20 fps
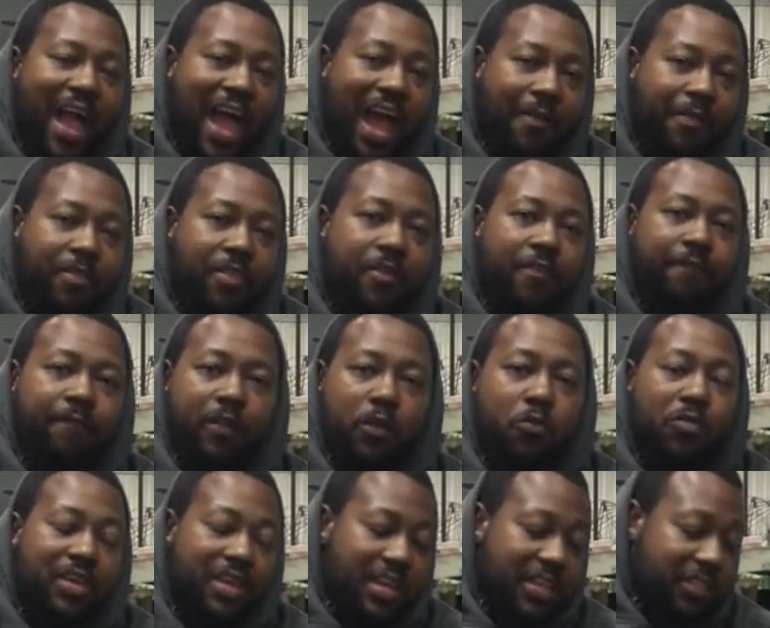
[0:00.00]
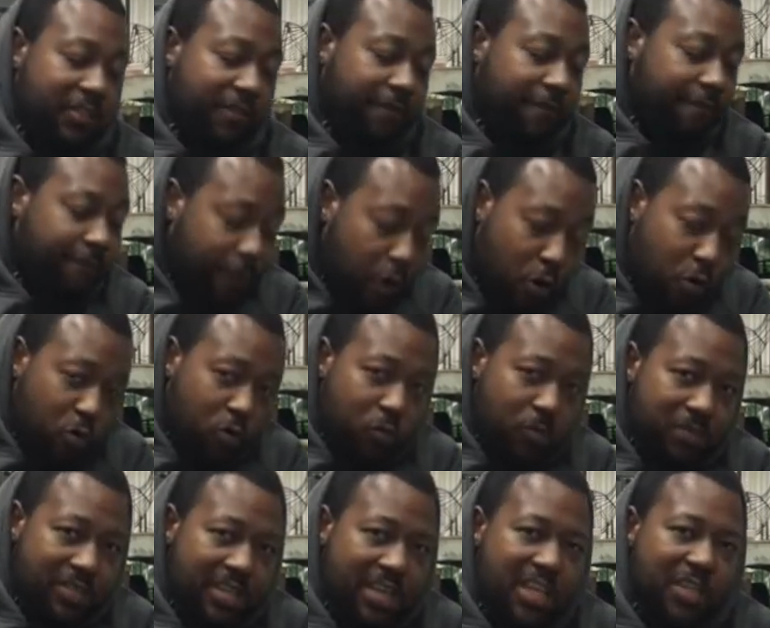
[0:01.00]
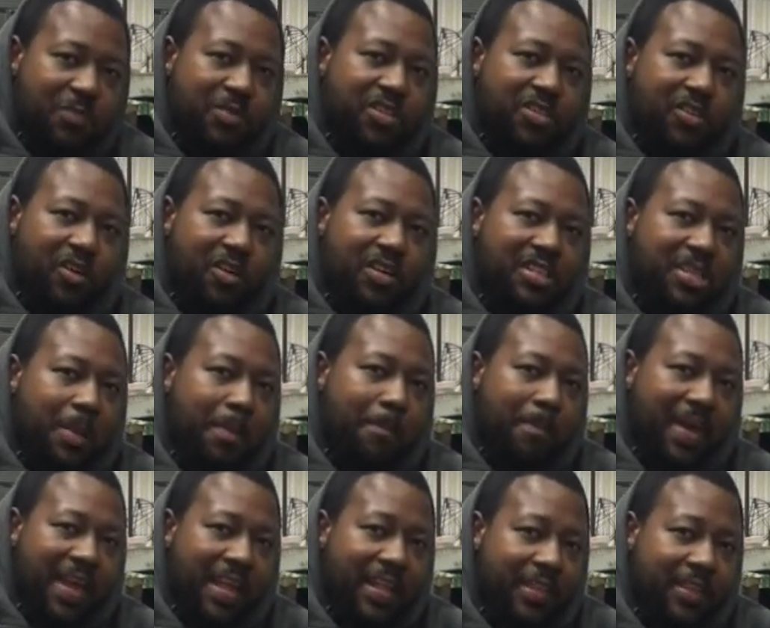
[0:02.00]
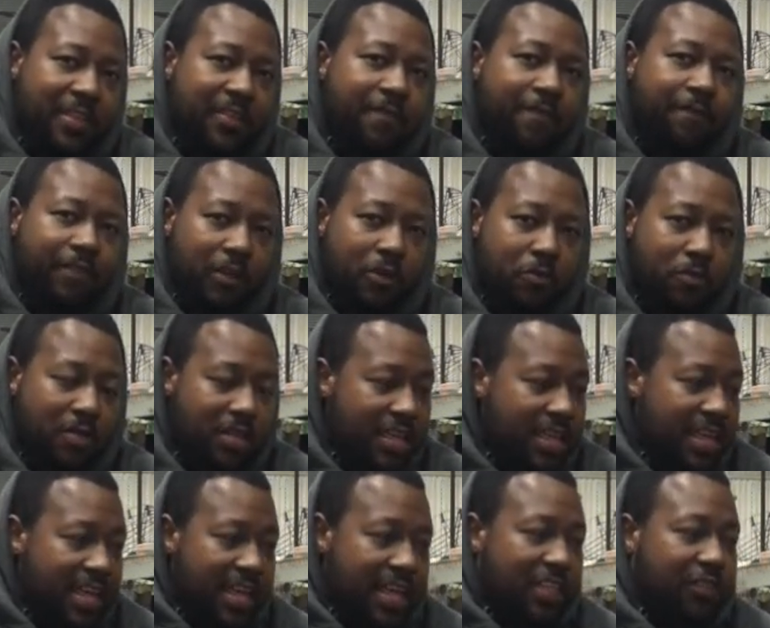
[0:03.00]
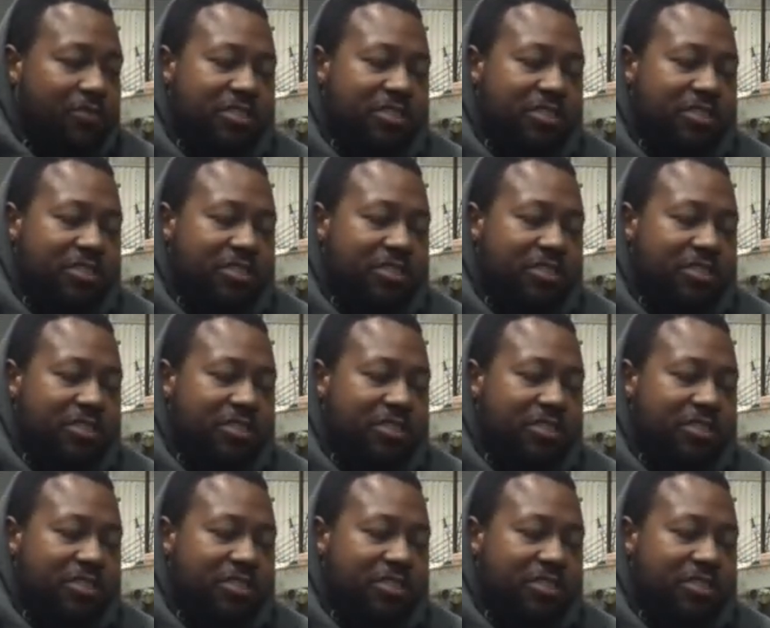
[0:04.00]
after the float gets foamed is we start to paint the float its